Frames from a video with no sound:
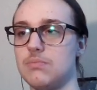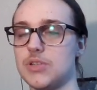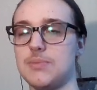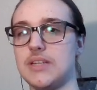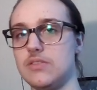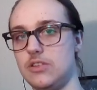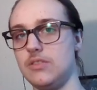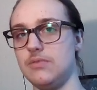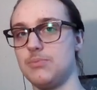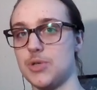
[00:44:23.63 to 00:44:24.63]

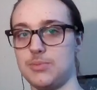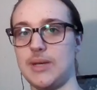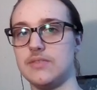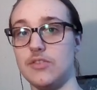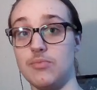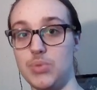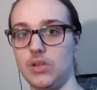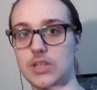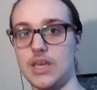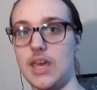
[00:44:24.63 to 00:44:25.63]
perspective of
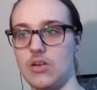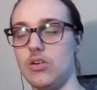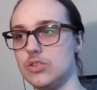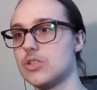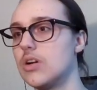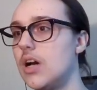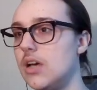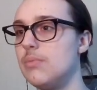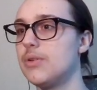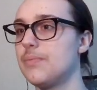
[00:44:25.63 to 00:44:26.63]
building a culture up.